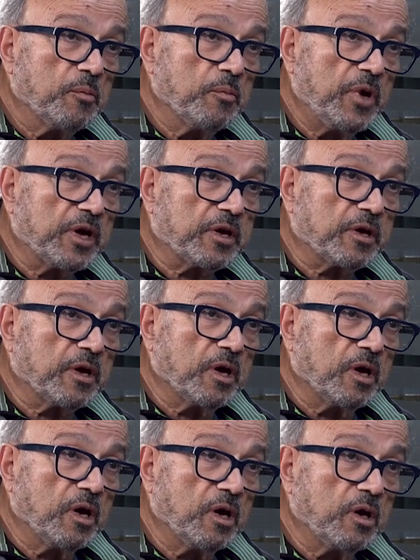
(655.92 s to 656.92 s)
back
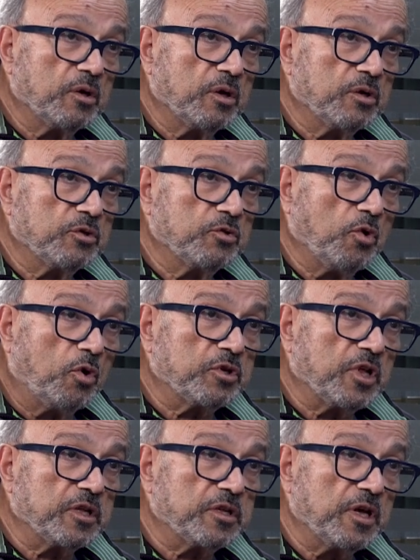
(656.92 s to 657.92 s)
door
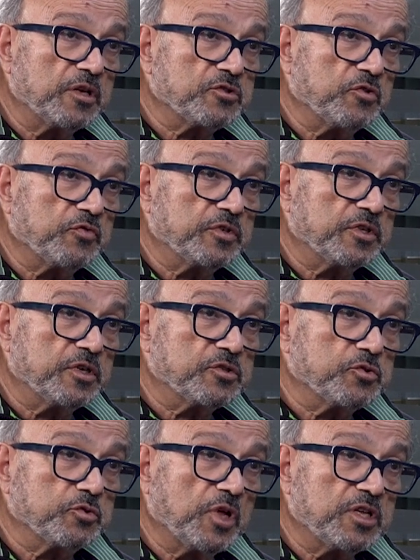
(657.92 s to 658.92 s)
that he has over there.
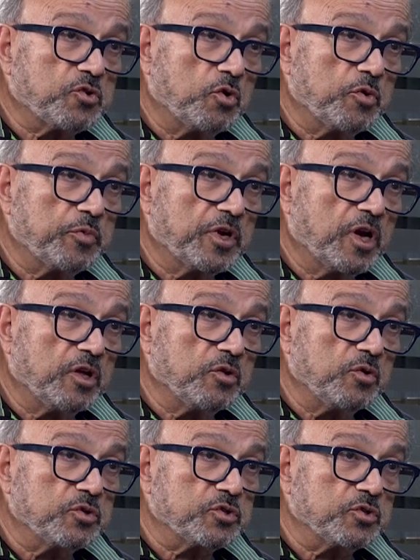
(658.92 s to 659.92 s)
So that's going to be gone
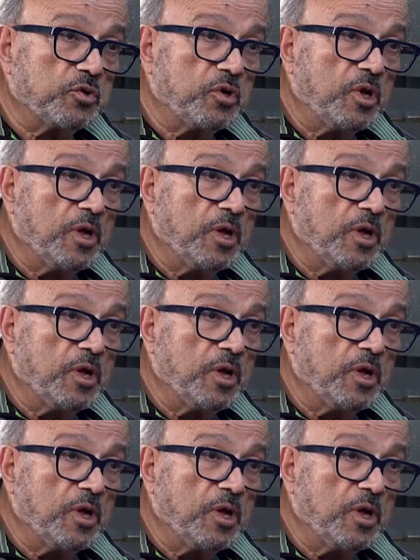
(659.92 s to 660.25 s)
also.